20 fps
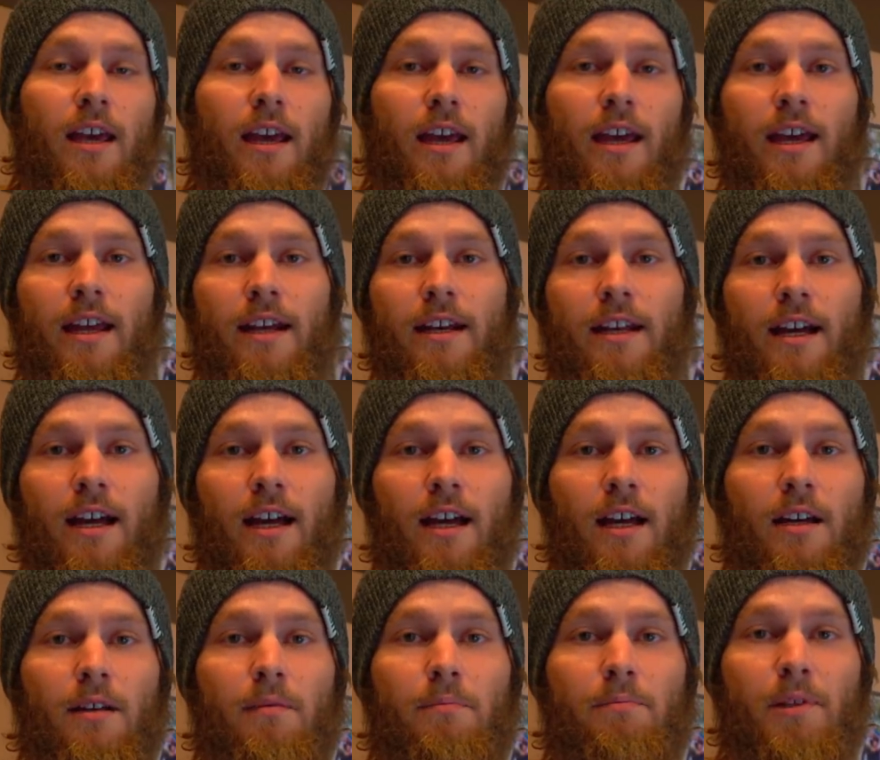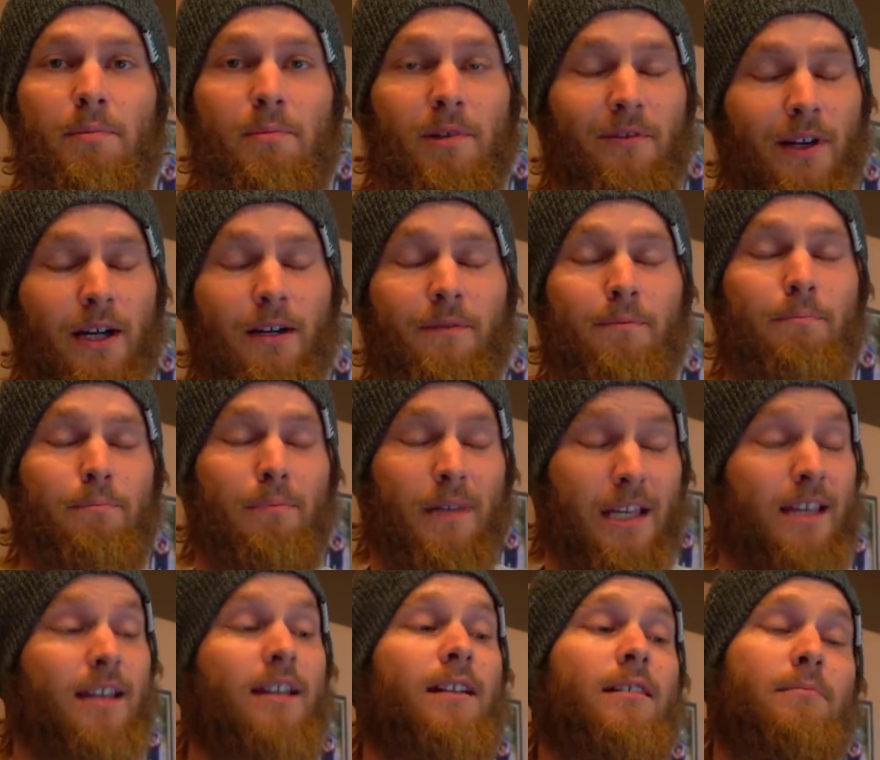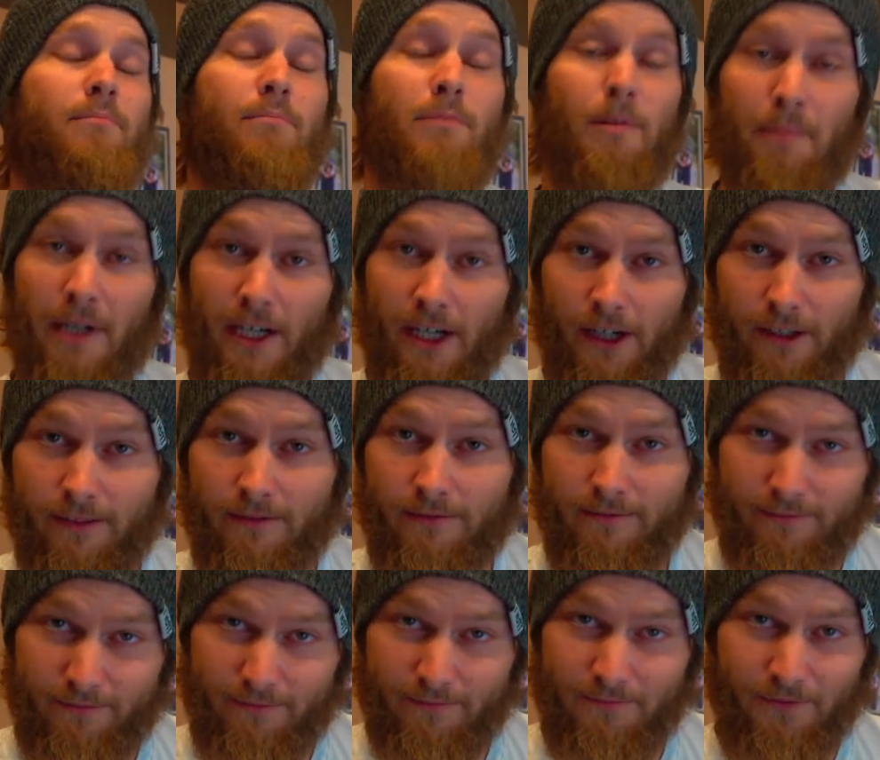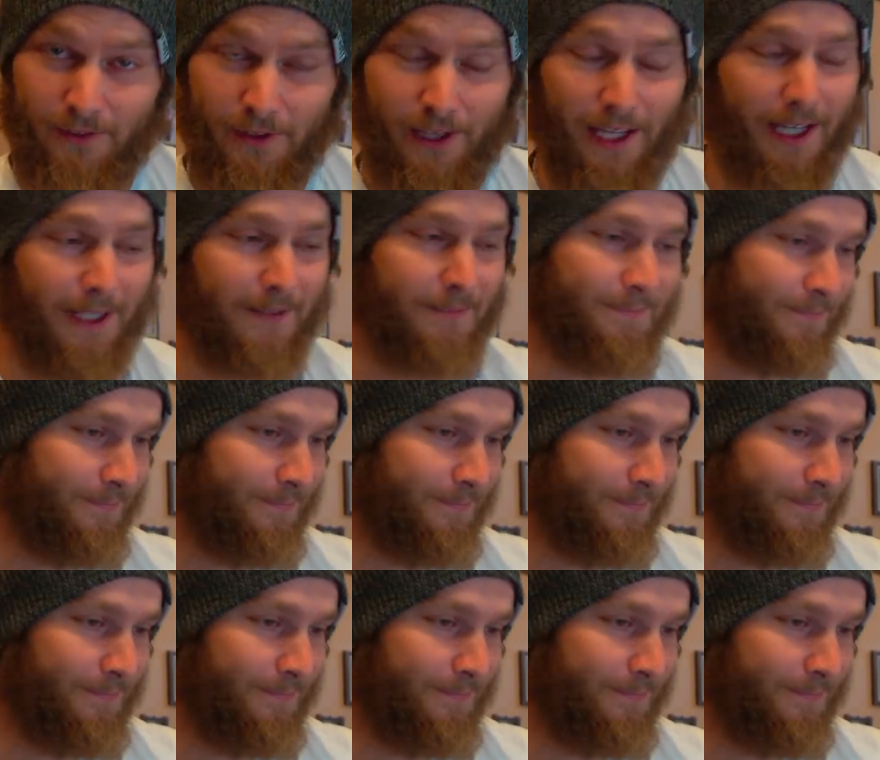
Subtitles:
and be prepared. Be prepared for that.